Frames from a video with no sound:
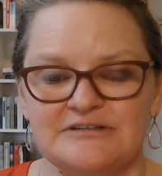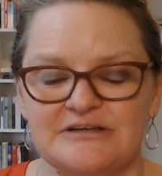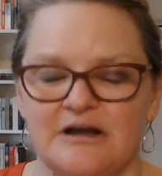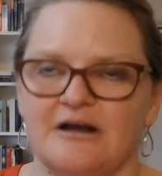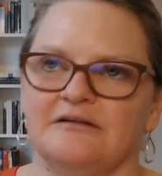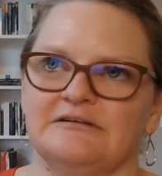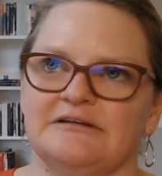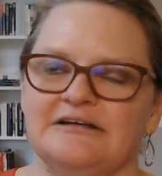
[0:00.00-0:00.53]

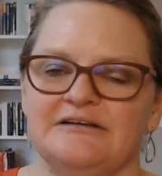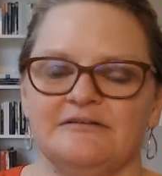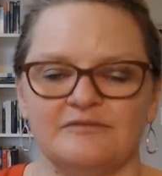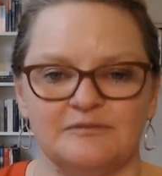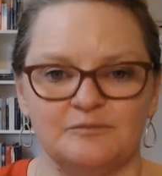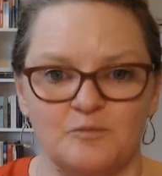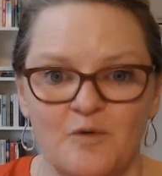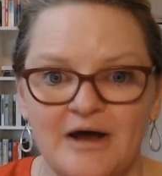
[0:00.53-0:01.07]
I'll leave
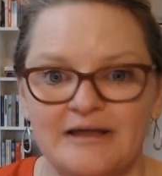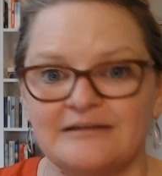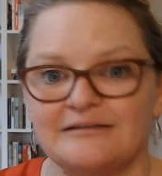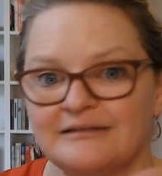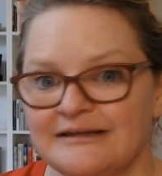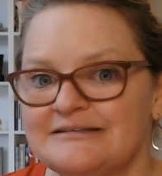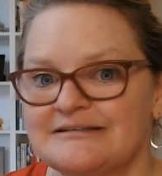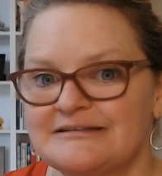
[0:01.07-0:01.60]
one
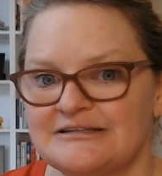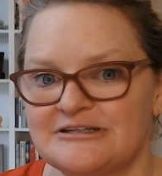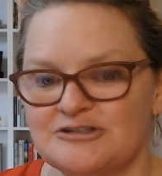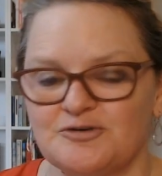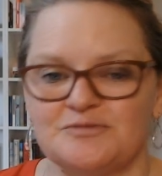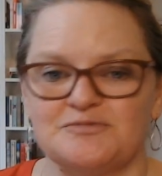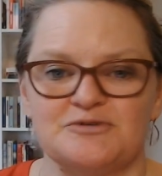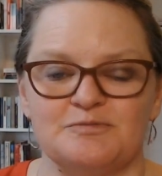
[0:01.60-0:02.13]
linked in the
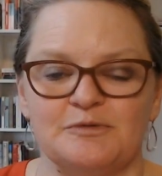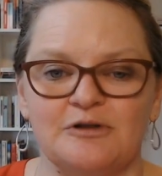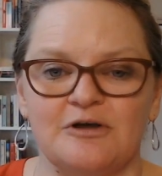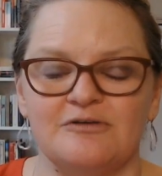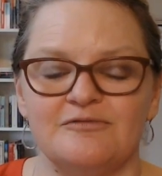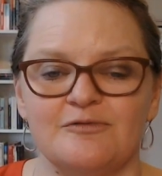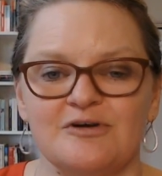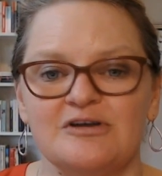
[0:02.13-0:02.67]
description below
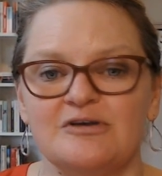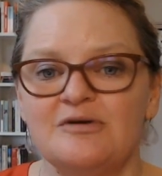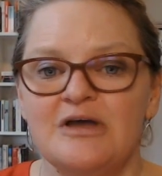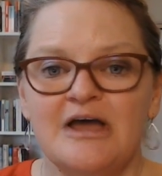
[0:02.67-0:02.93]
for you,